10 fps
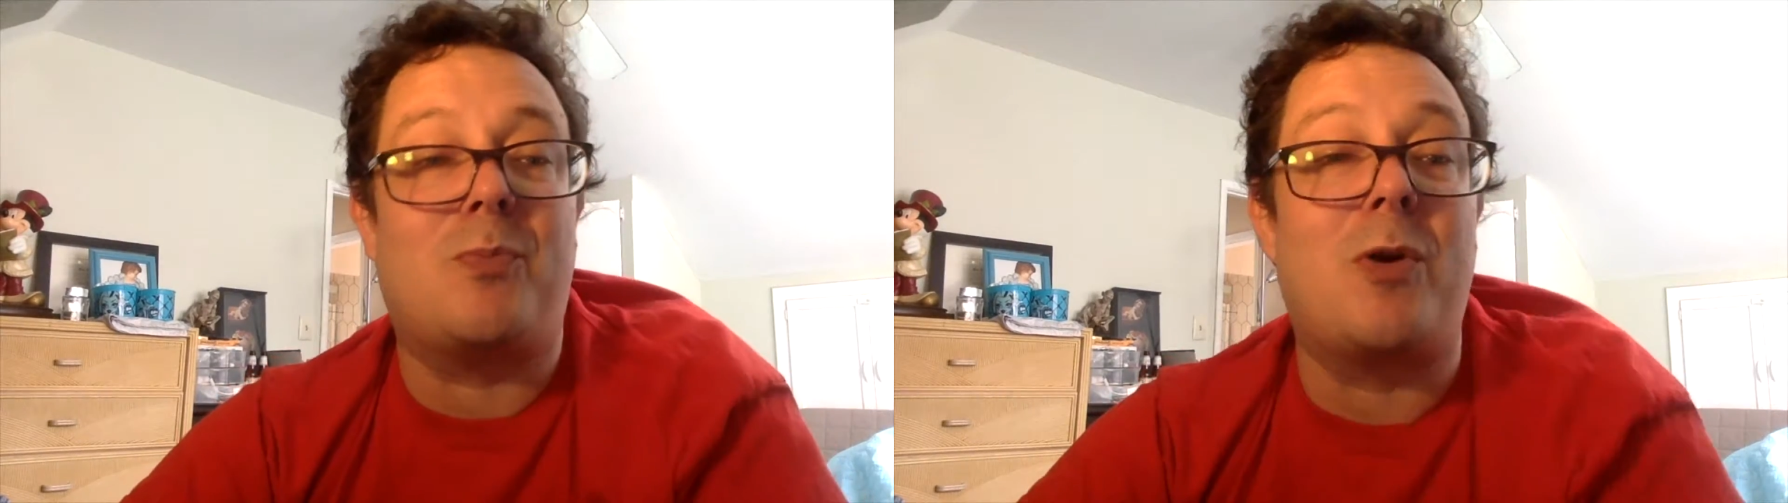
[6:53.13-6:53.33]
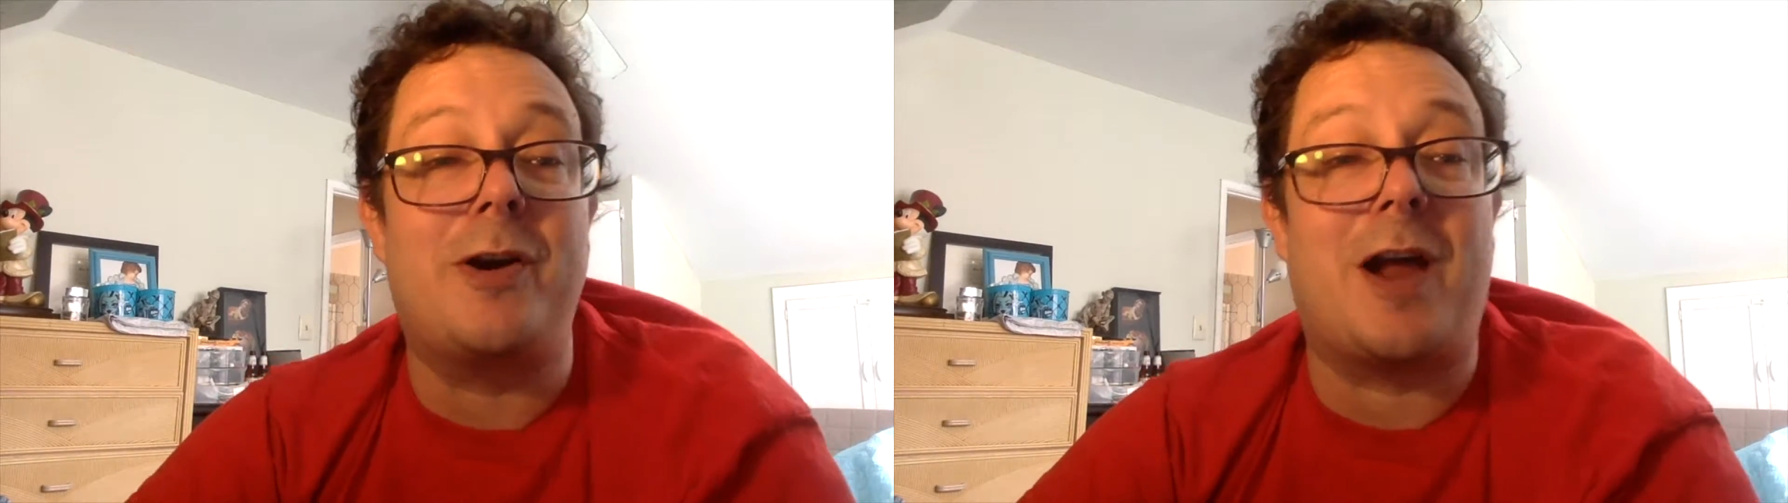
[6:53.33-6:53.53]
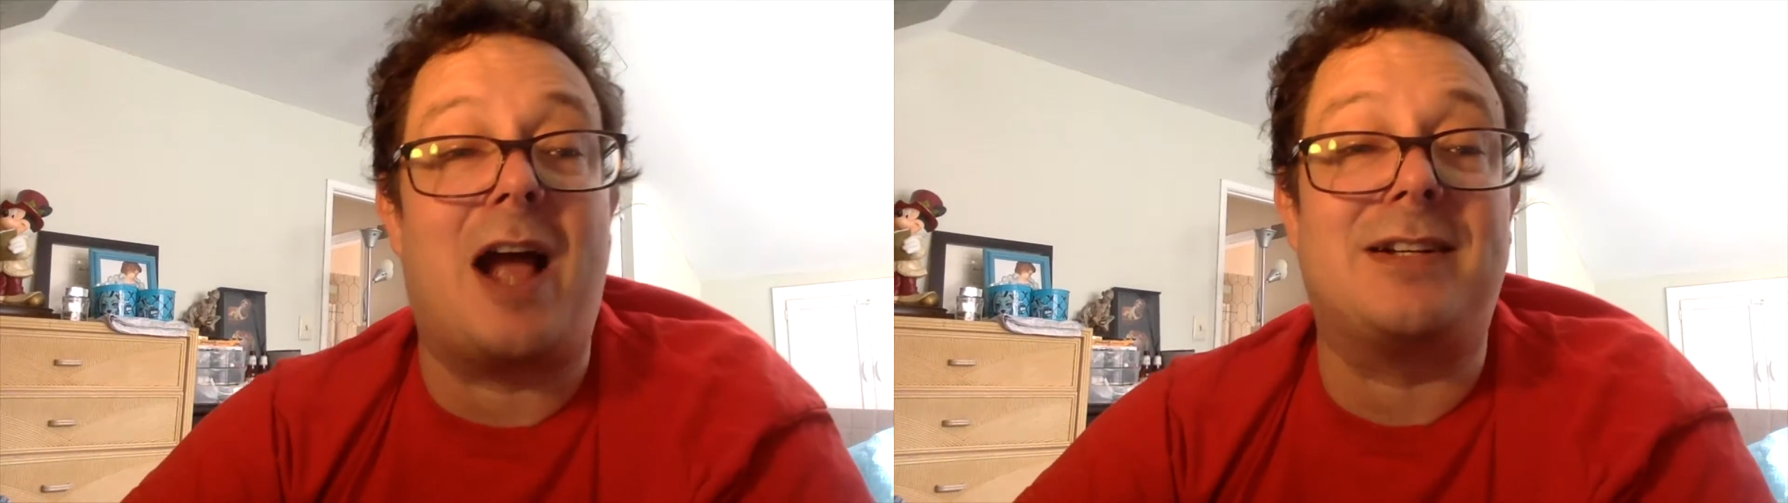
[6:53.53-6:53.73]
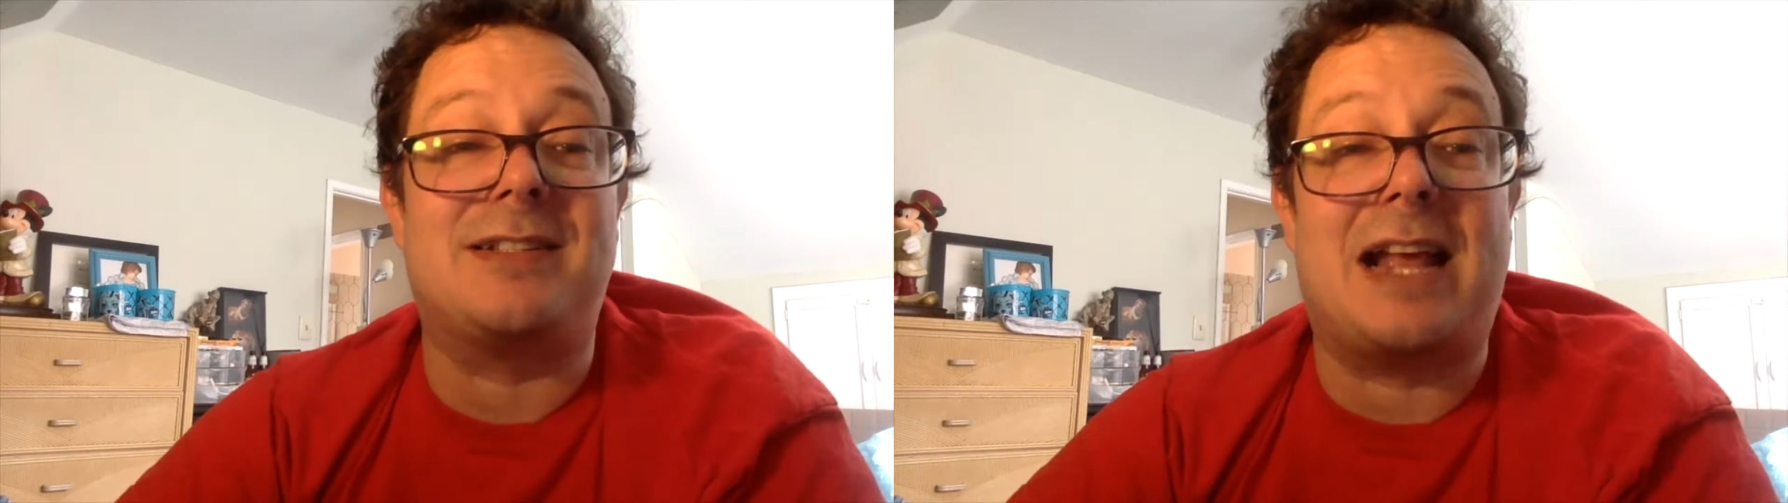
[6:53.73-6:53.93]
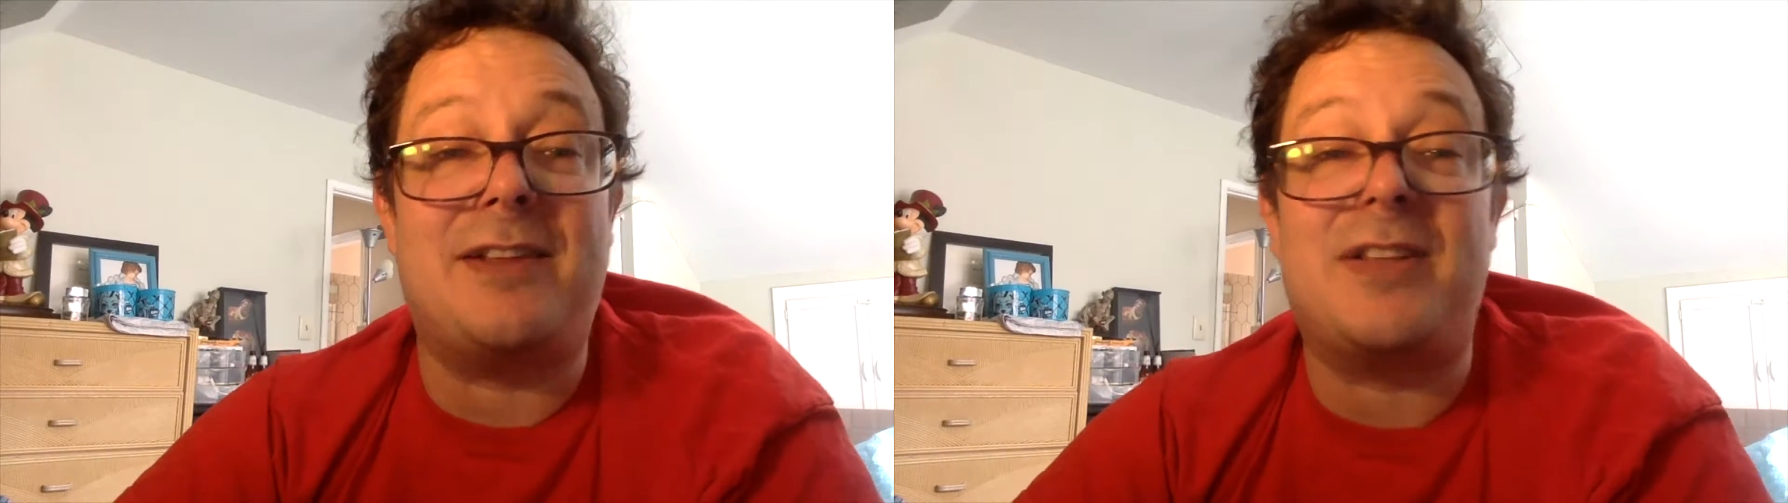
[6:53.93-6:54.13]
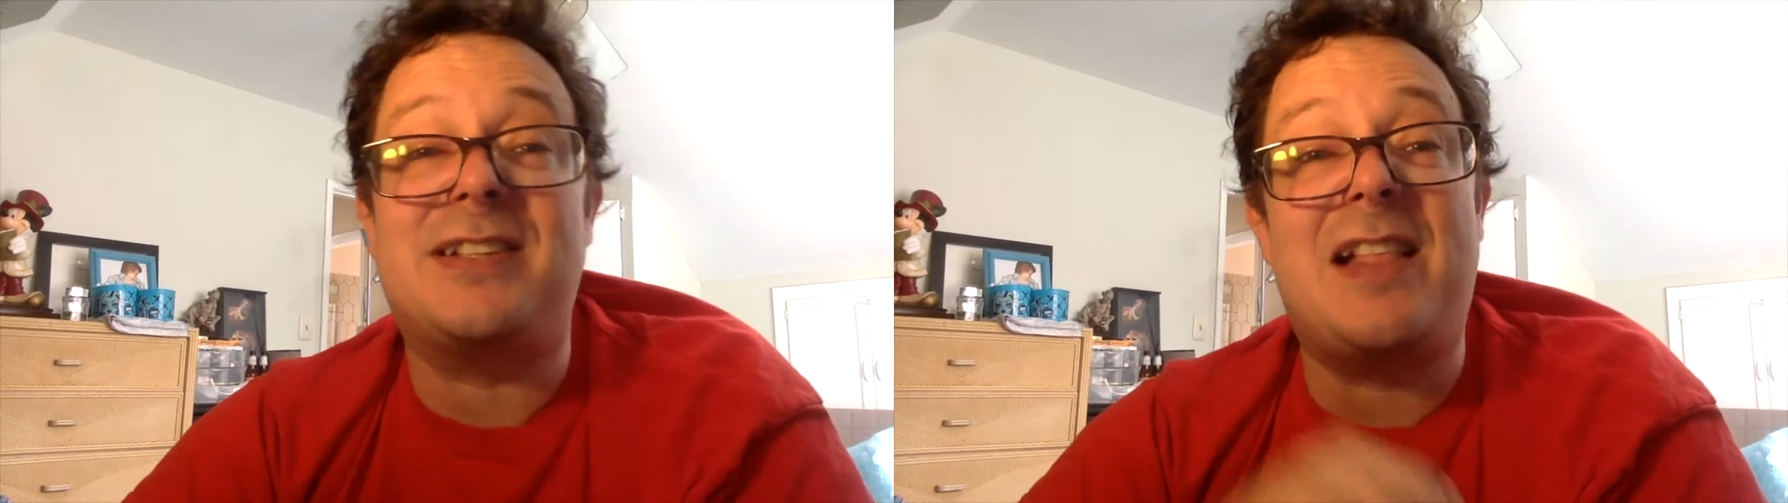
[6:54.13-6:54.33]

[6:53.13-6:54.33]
Murdoch decided that